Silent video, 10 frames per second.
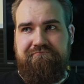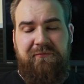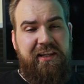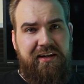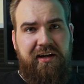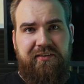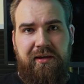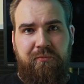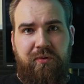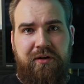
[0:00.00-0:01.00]
Need I say
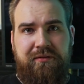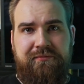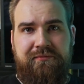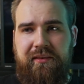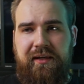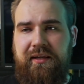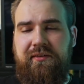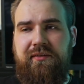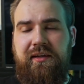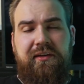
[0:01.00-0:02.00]
more?
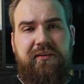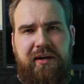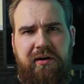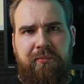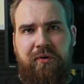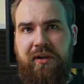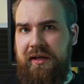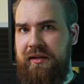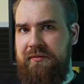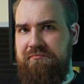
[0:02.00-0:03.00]
It's terrible
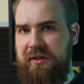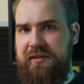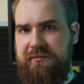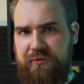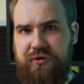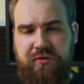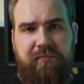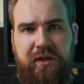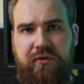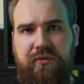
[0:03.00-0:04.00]
and it shouldn't
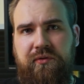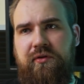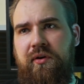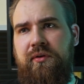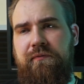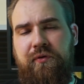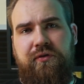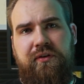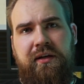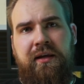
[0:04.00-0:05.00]
be used. So the first
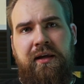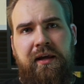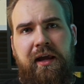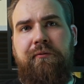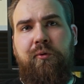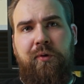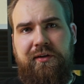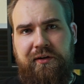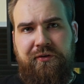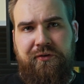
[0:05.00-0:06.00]
thing everyone
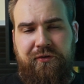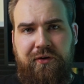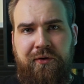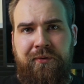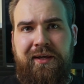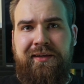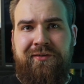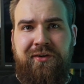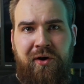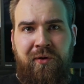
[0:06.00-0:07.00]
tells you to do is
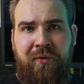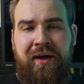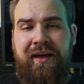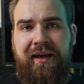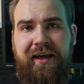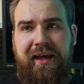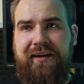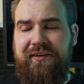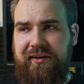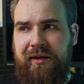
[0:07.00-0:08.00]
go and
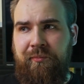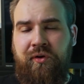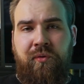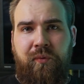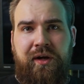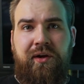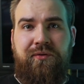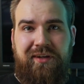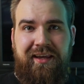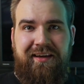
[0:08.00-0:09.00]
disable
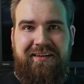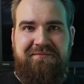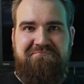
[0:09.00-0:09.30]
Windows Ink.